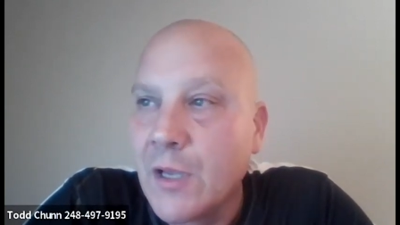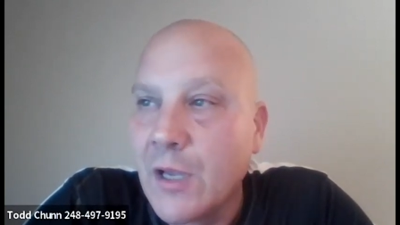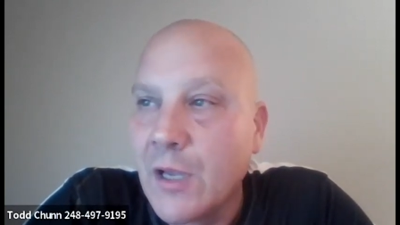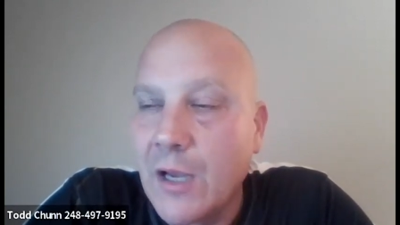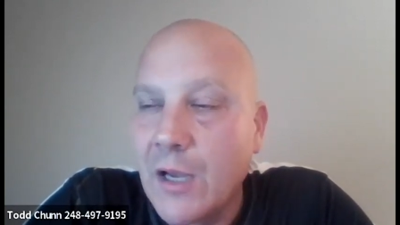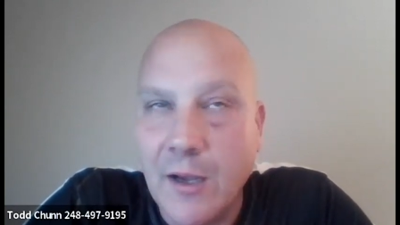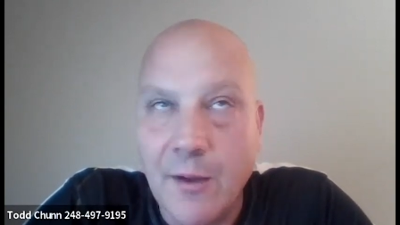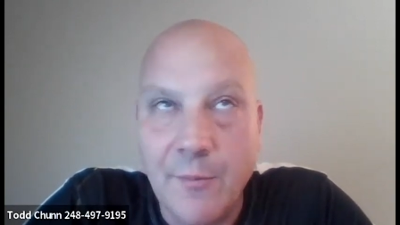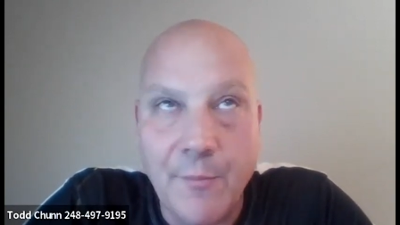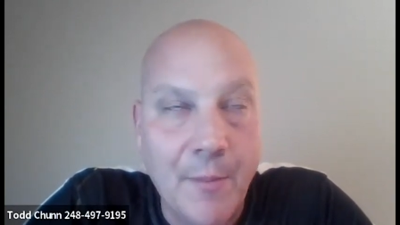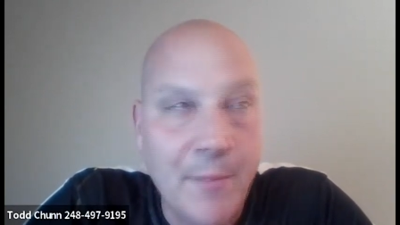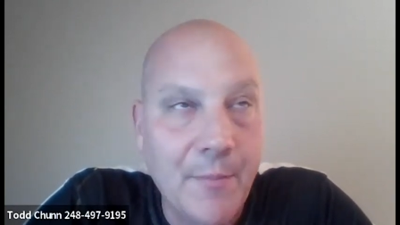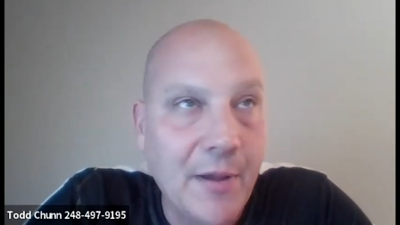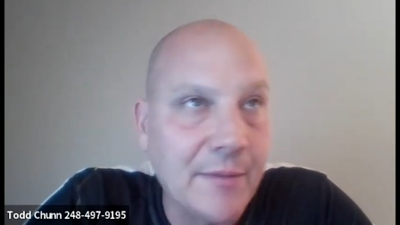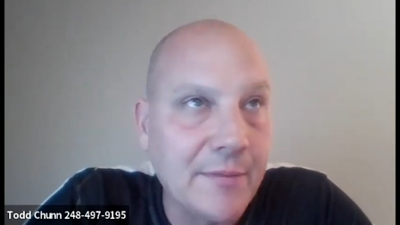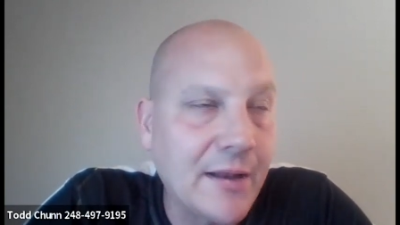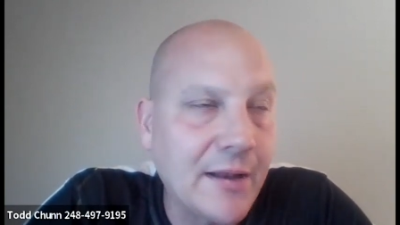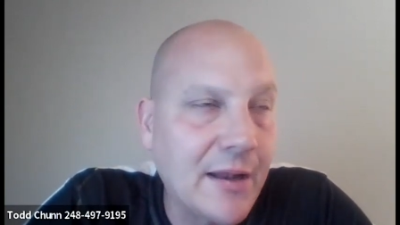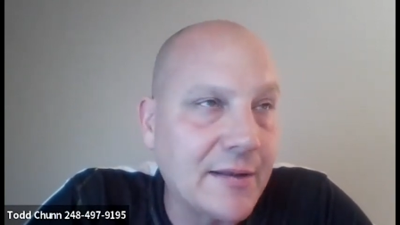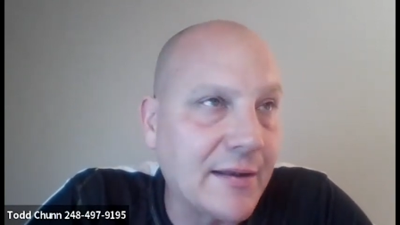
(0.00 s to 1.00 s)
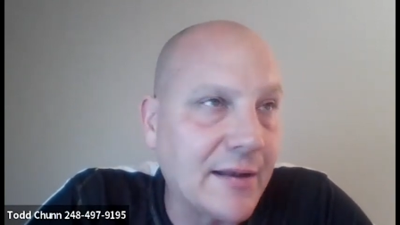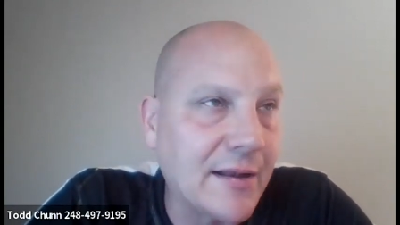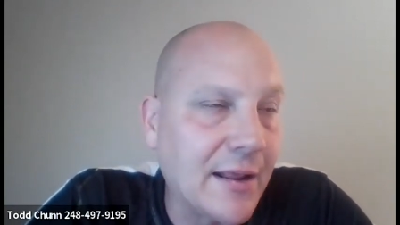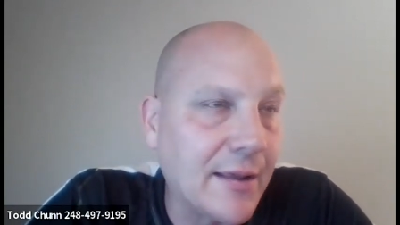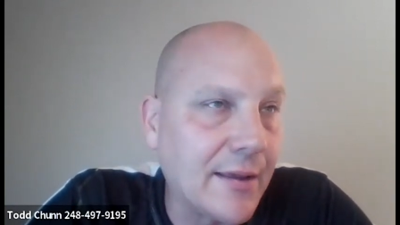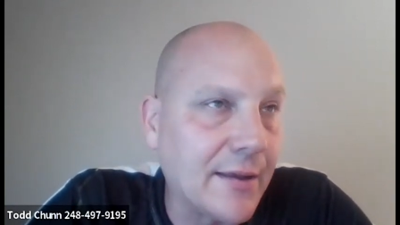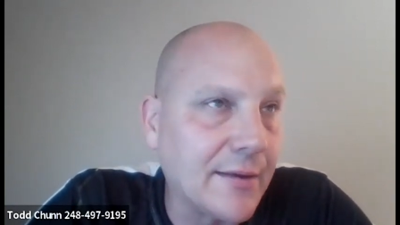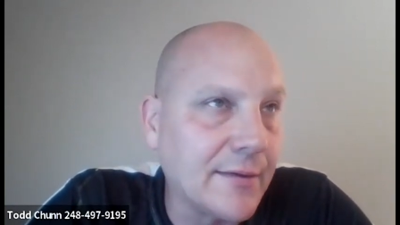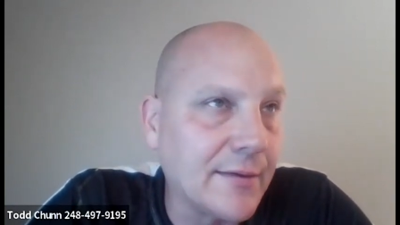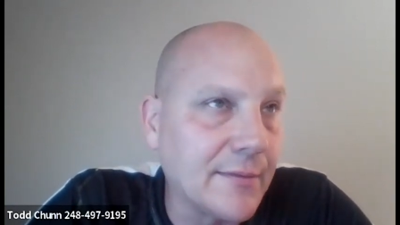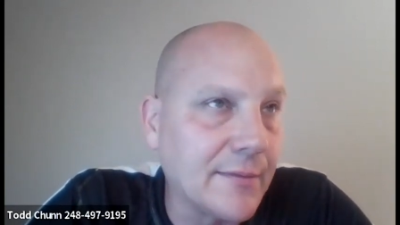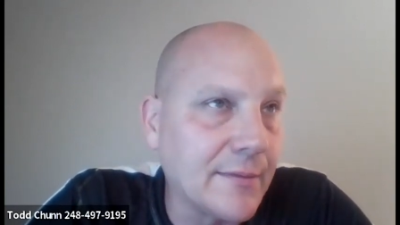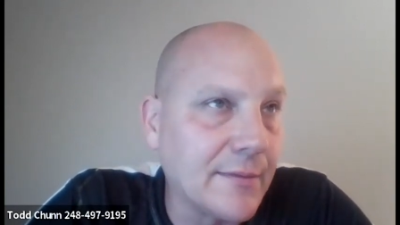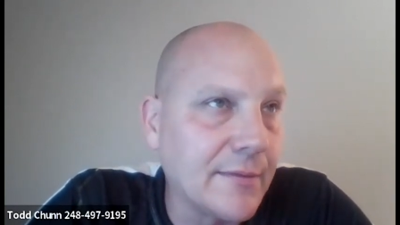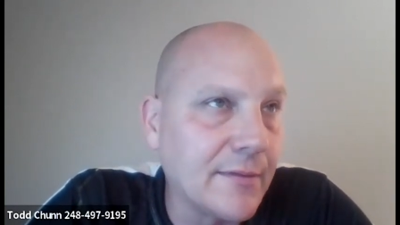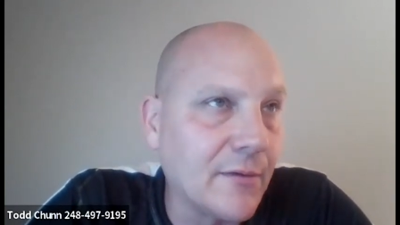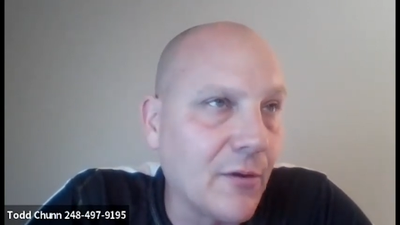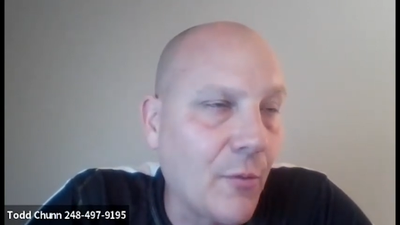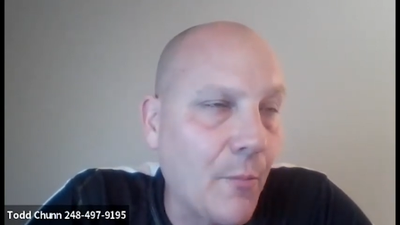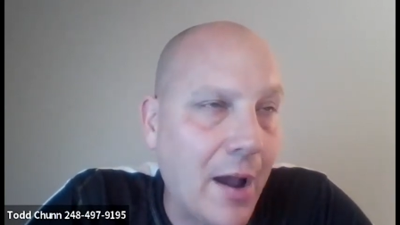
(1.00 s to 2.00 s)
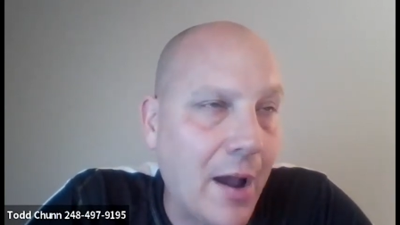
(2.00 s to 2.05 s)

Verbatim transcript: um, I'm, not that I don't